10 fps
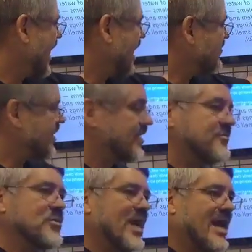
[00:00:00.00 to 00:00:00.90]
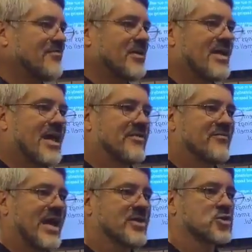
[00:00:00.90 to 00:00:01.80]
Then if you have a lot of
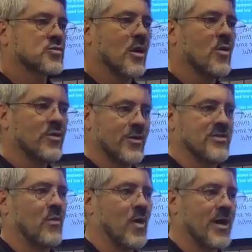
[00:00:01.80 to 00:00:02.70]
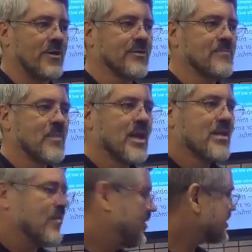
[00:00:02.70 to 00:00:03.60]
extra odor in the water,
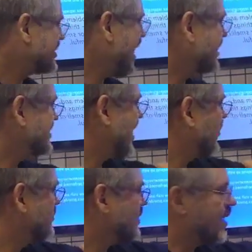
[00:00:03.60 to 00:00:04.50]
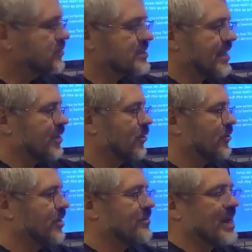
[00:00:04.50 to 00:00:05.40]
this knocks out, I would say,
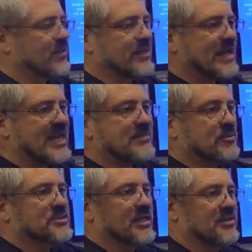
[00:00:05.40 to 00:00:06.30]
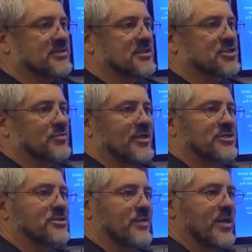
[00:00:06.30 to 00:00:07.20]
odor in about 80% of the
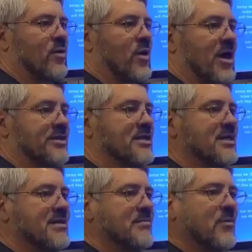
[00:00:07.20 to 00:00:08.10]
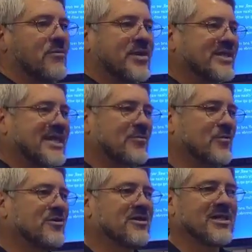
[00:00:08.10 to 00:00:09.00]
situations we go on. But when we get that
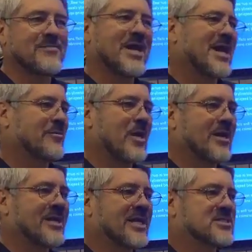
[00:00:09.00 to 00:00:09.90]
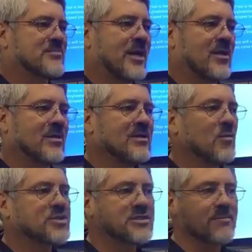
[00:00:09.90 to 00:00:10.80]
really bad rotten egg smell,
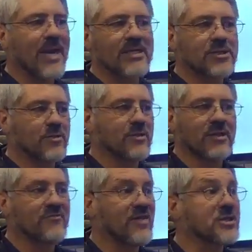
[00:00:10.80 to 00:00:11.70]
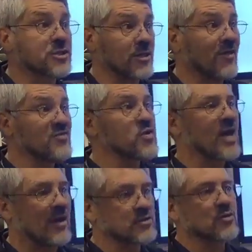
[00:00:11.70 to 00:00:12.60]
which is a bacterial infection of your
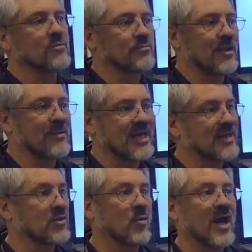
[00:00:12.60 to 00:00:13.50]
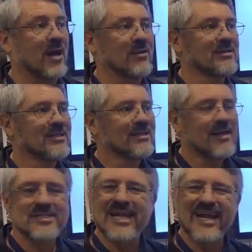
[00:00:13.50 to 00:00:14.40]
household plumbing and the well, it's